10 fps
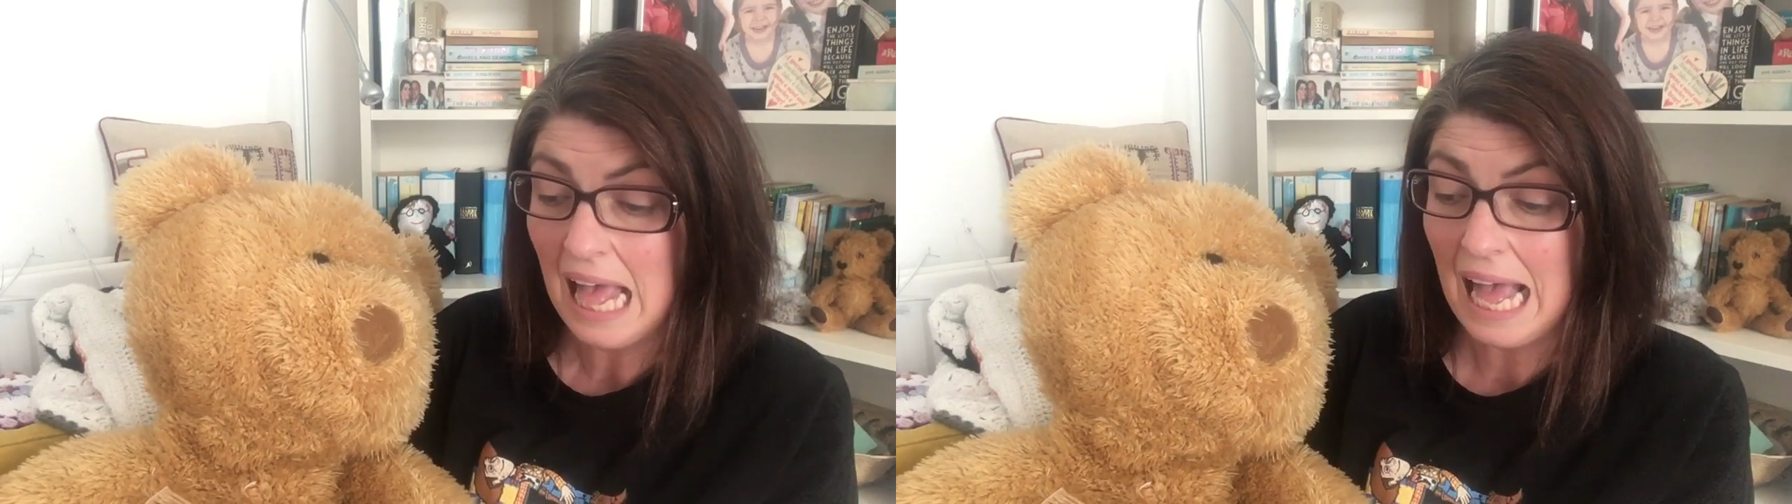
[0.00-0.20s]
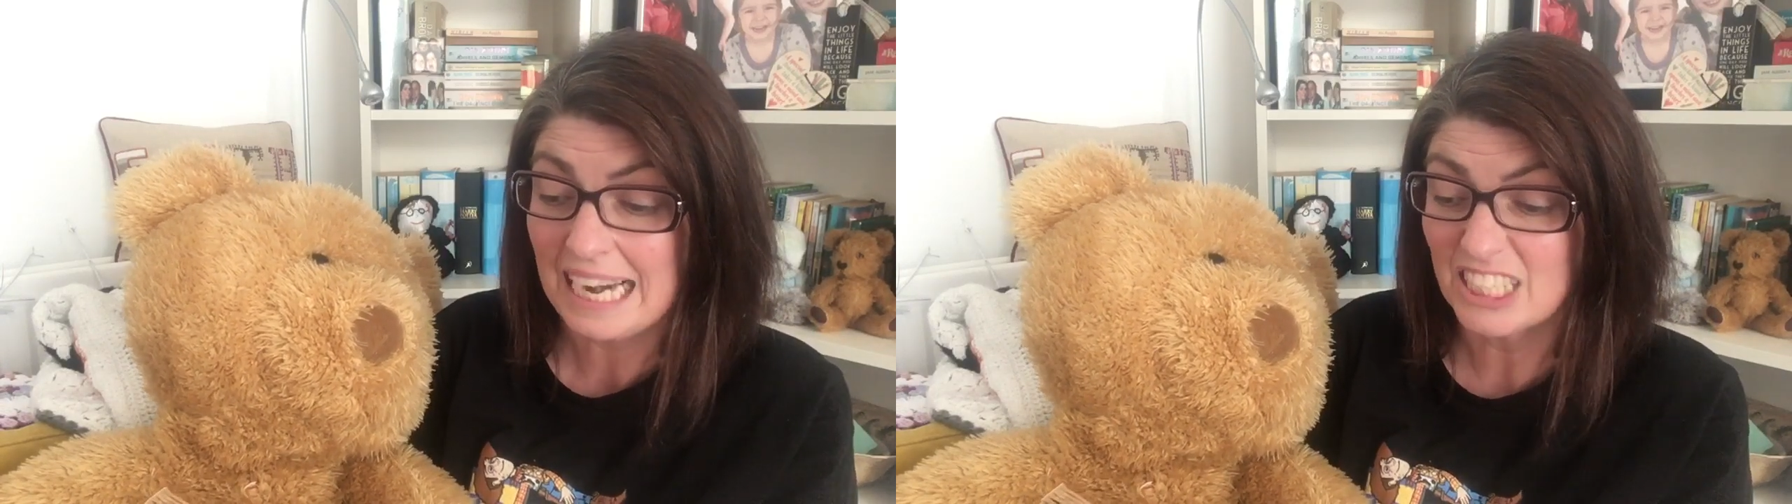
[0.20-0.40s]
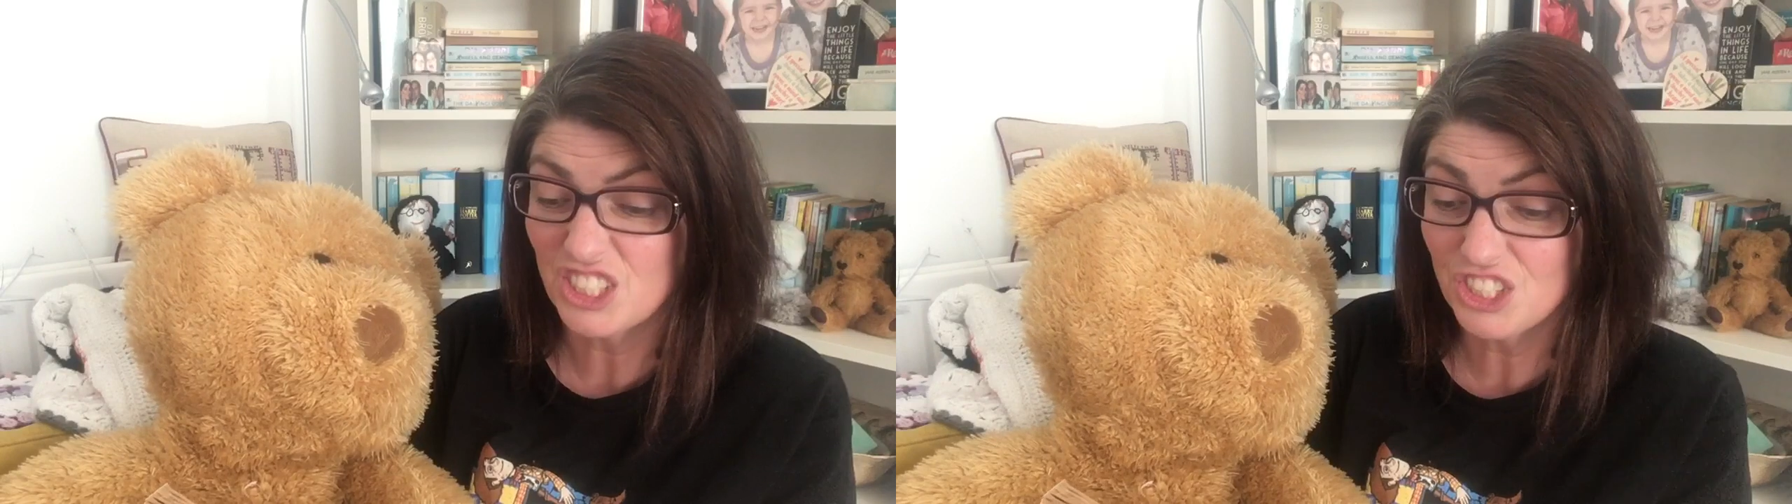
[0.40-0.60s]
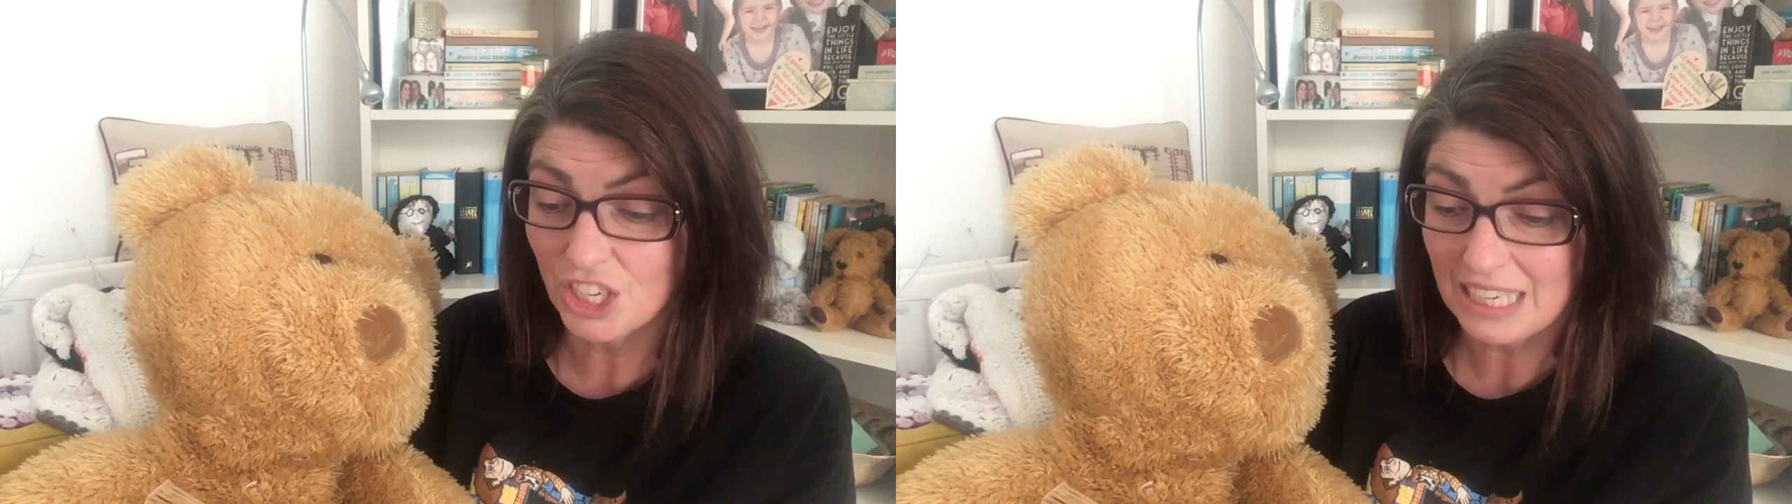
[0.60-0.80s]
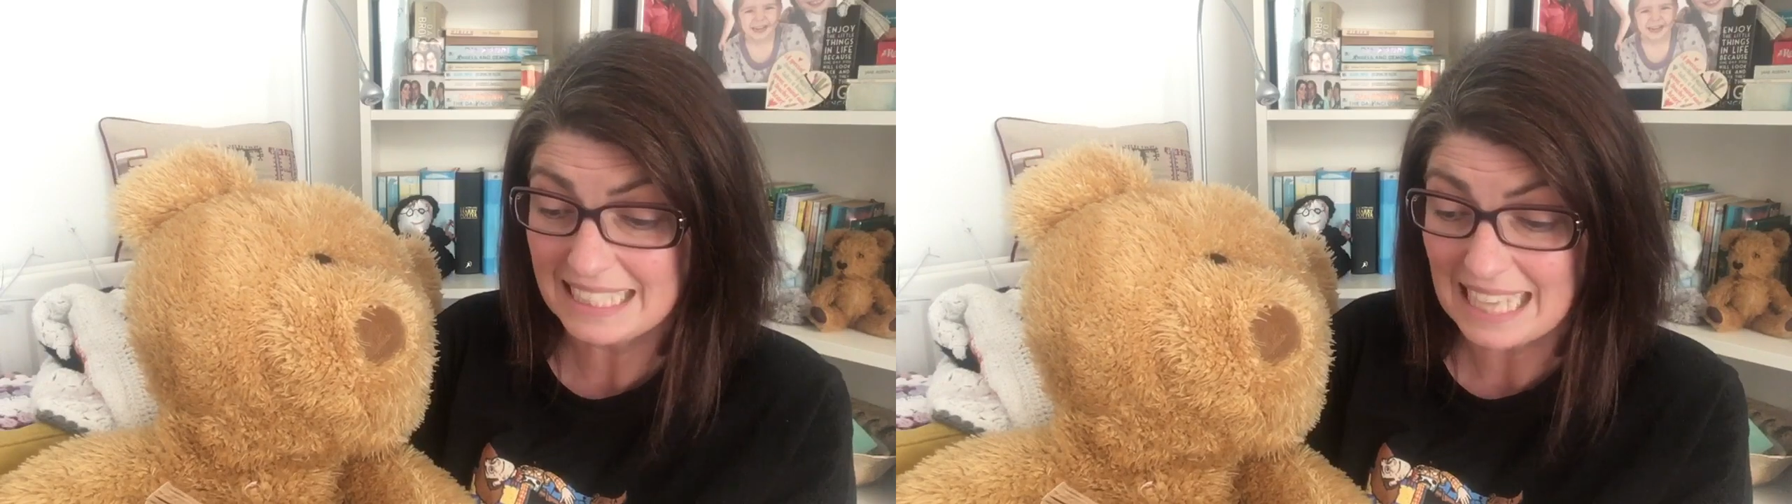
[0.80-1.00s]
and it
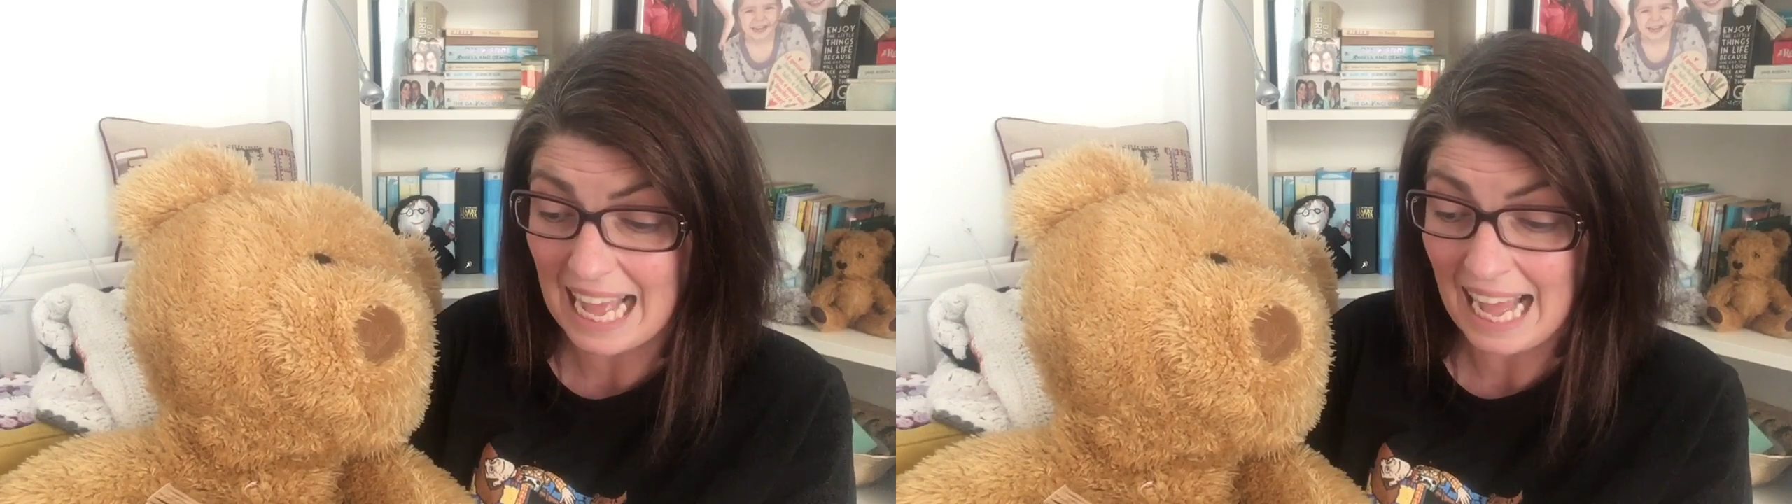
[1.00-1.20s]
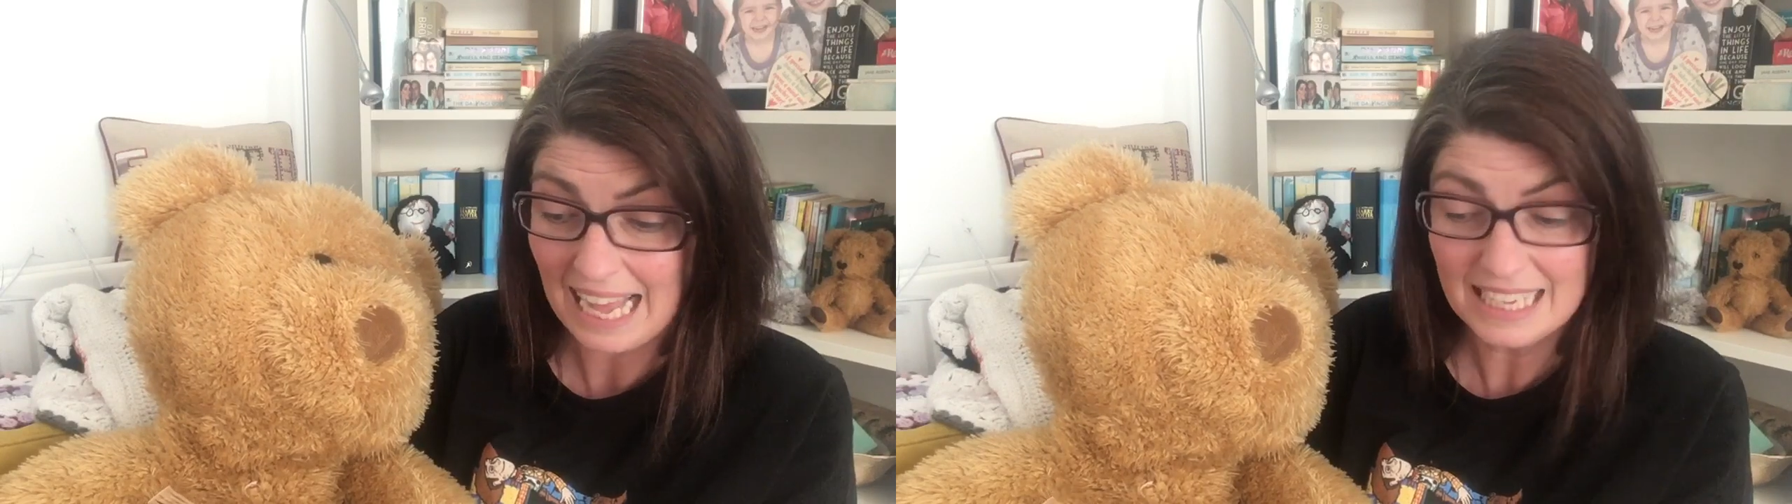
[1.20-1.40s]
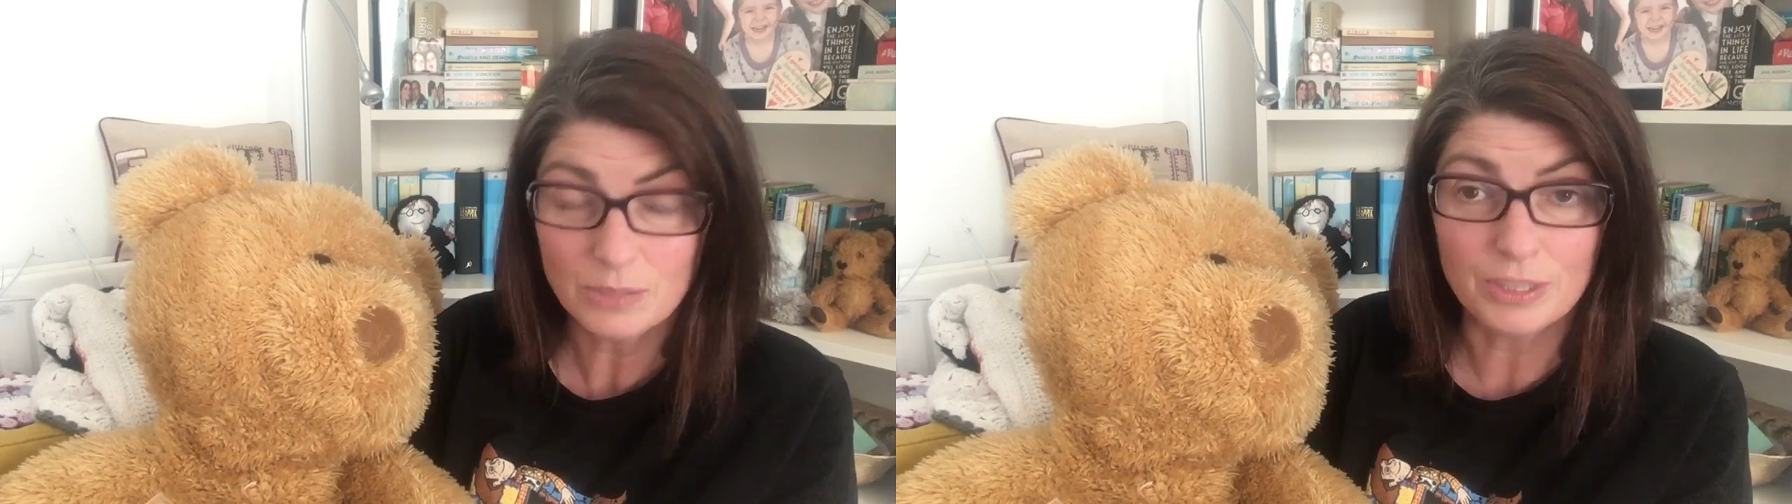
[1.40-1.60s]
shut its eyes